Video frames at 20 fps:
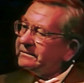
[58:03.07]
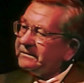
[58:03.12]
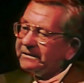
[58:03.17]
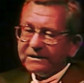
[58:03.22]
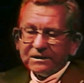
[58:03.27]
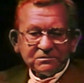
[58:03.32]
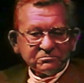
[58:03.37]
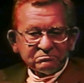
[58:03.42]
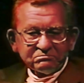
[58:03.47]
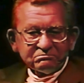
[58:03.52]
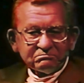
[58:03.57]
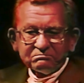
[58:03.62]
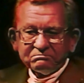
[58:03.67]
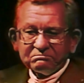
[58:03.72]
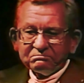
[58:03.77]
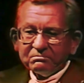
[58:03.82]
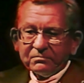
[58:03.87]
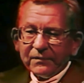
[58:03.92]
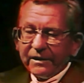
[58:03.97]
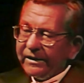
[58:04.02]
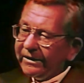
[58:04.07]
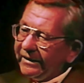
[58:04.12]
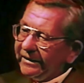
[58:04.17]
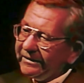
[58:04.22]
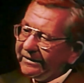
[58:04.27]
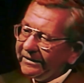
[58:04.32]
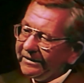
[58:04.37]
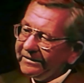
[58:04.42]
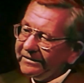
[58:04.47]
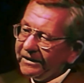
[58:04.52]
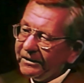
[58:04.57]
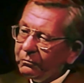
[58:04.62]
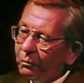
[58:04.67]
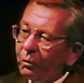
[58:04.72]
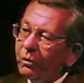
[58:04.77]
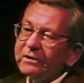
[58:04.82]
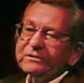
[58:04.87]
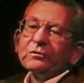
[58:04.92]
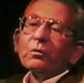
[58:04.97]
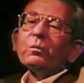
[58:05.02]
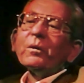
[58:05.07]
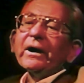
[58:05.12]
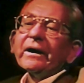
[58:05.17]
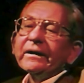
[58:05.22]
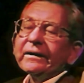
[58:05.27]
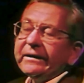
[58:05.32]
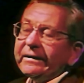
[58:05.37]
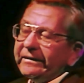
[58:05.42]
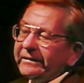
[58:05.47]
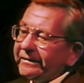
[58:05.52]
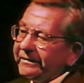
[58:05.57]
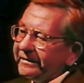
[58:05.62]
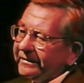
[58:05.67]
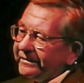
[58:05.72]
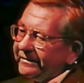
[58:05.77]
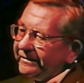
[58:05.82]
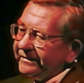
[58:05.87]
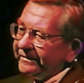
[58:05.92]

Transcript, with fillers: And he walked away.